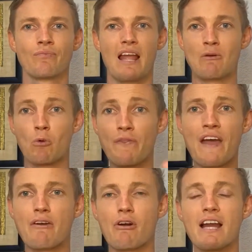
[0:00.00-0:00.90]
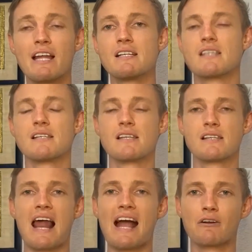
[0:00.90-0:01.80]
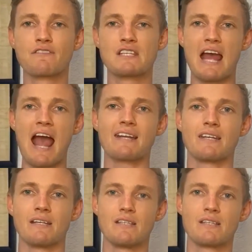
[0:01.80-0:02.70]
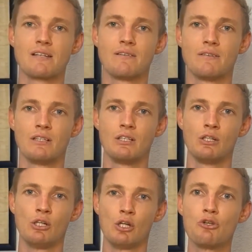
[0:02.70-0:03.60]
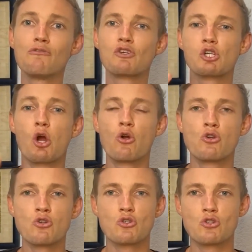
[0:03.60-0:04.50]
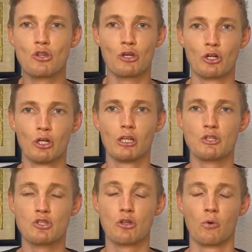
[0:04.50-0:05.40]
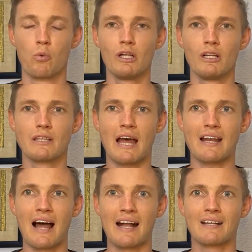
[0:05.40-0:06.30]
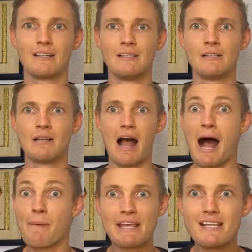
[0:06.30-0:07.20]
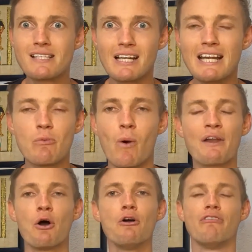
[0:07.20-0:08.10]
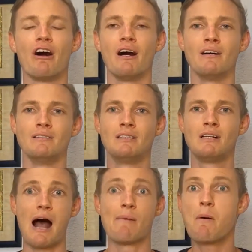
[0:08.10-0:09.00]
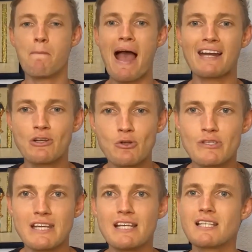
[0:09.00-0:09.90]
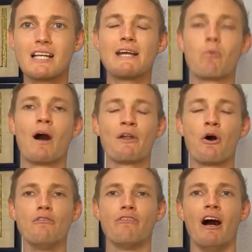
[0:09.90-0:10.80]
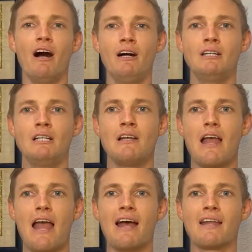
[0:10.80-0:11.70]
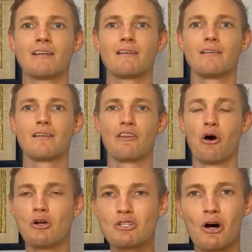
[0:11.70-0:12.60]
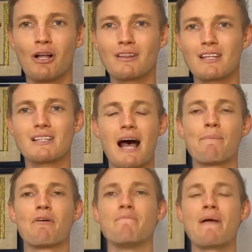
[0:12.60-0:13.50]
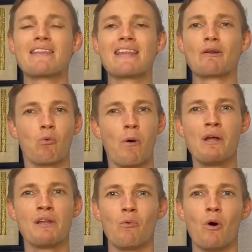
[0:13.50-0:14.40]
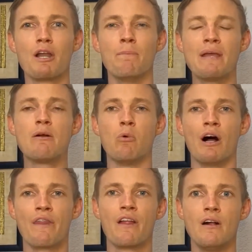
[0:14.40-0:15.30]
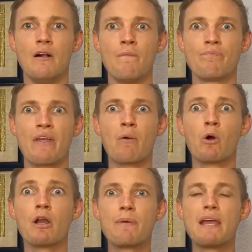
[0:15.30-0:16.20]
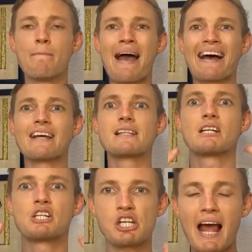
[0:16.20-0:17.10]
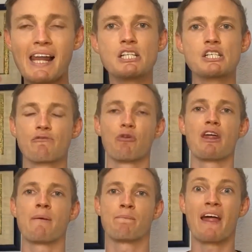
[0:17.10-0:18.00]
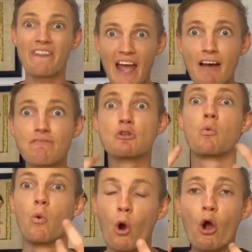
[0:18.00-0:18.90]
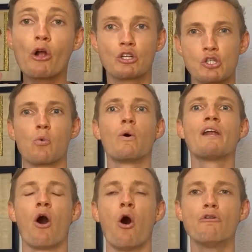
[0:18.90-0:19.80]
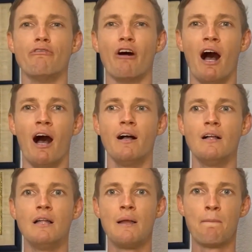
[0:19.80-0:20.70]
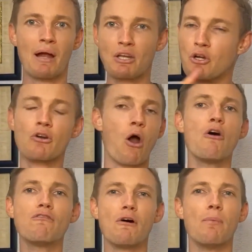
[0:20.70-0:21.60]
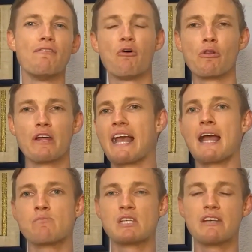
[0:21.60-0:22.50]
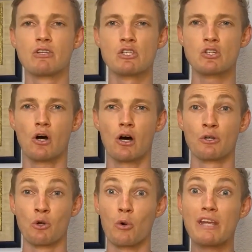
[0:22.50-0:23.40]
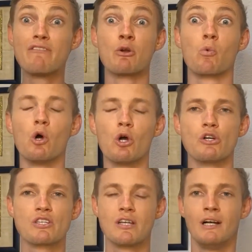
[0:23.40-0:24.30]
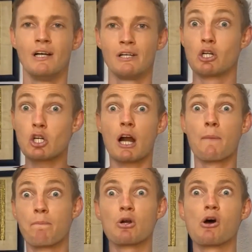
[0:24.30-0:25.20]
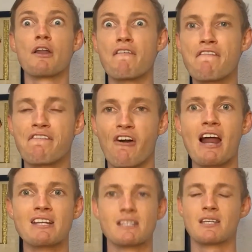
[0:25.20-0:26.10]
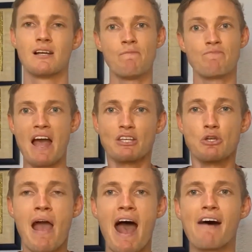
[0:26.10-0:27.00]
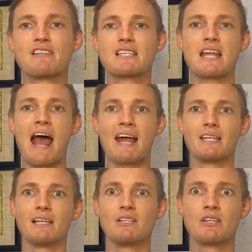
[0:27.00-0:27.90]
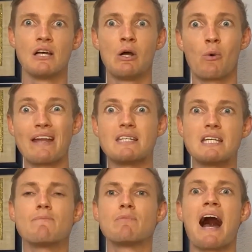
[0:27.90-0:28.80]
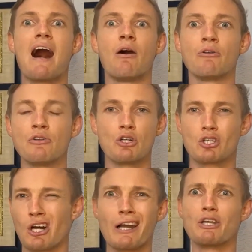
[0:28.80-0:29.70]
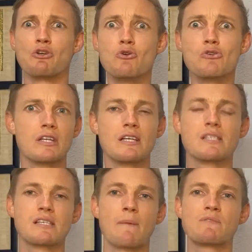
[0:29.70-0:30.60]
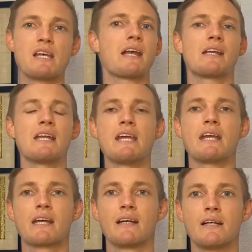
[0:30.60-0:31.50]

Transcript: And what that really is a lack of standards. You've shown to the girl and to the world that, like, I'm easily won over. I'm a man who's easily won over, and those aren't the type of men that women want to be with. They want to be a man that's a challenge for them, that they have to work to win over, but you're over before the game's even started. Or even worse, you're trying to put on a front that you have standards, where deep down you're trying to use it as some technique,